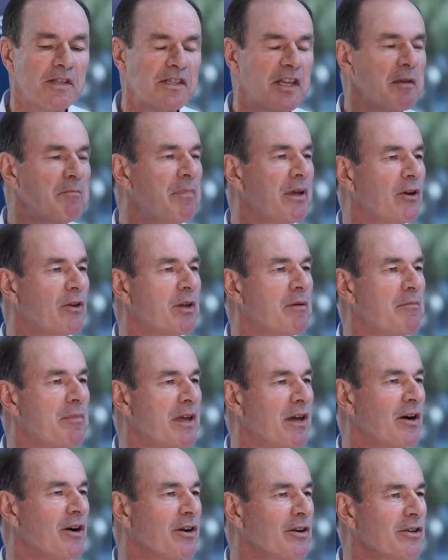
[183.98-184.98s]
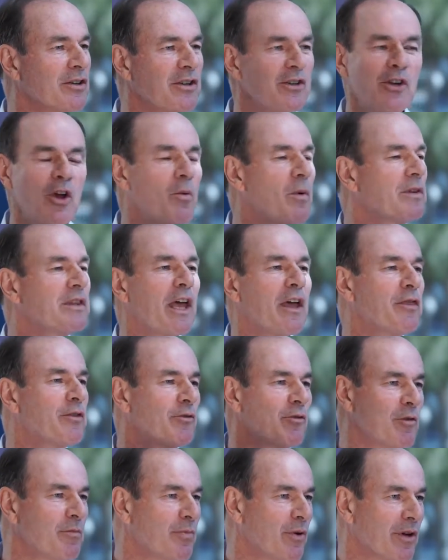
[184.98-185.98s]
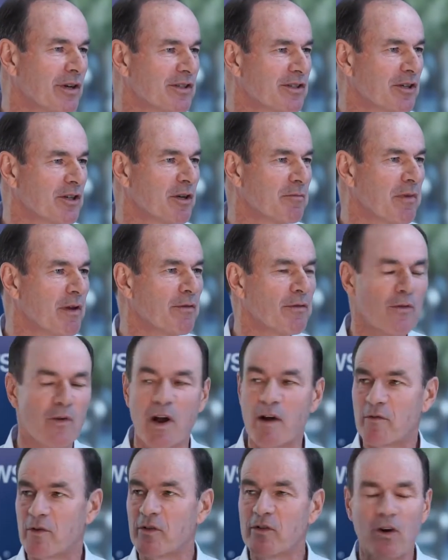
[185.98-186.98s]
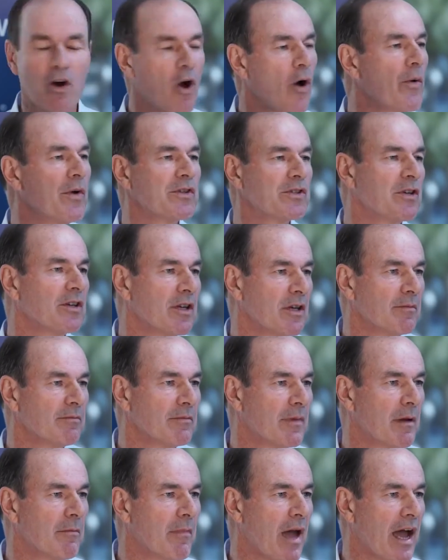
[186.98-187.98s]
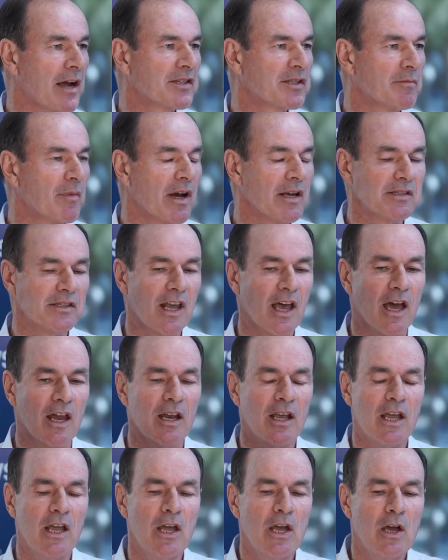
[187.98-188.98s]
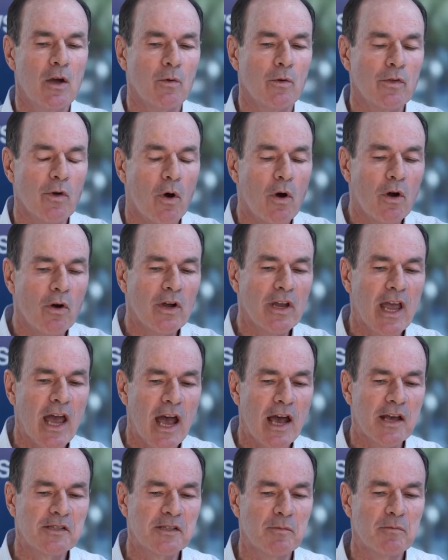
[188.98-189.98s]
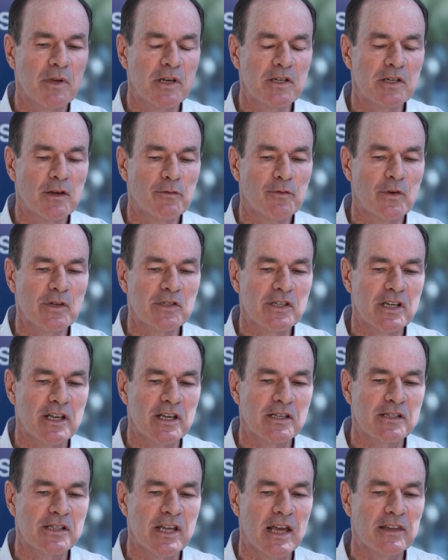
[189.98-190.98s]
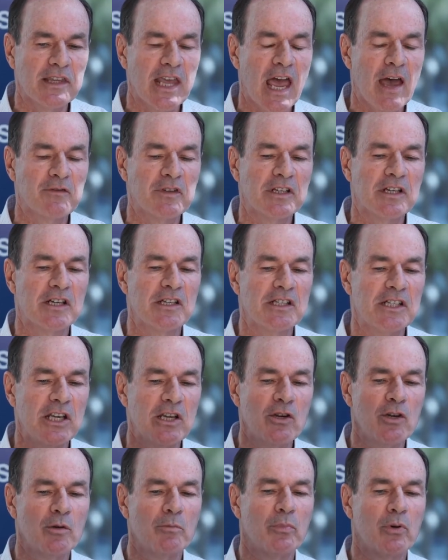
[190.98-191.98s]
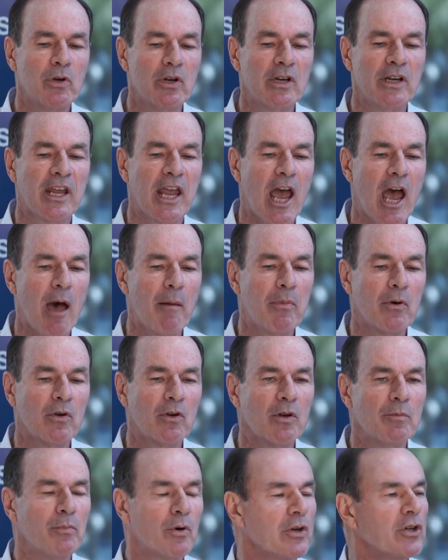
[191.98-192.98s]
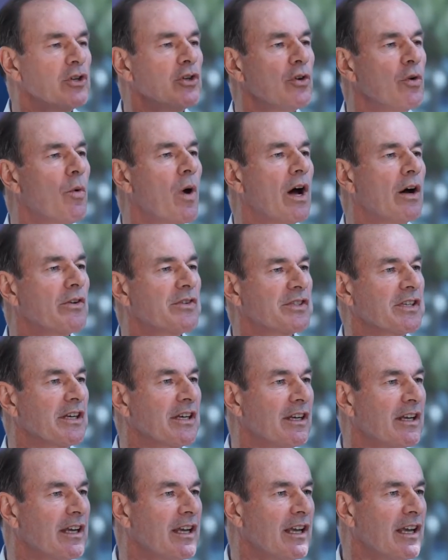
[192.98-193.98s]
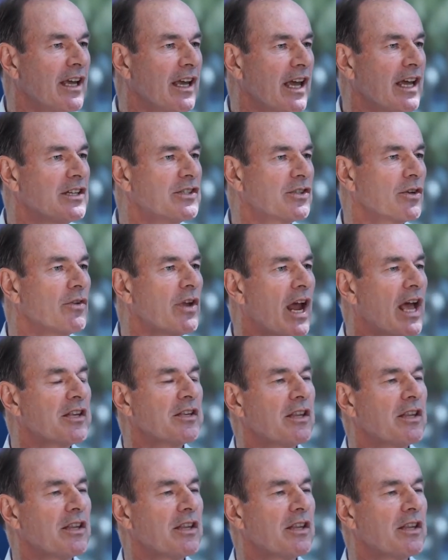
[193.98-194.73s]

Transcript: once they build a mill, you know what that throughput is going to be forever. They're always going to maximize that. With oil and gas, the big difference is that they have to continue to put in capital to put new wells in. And so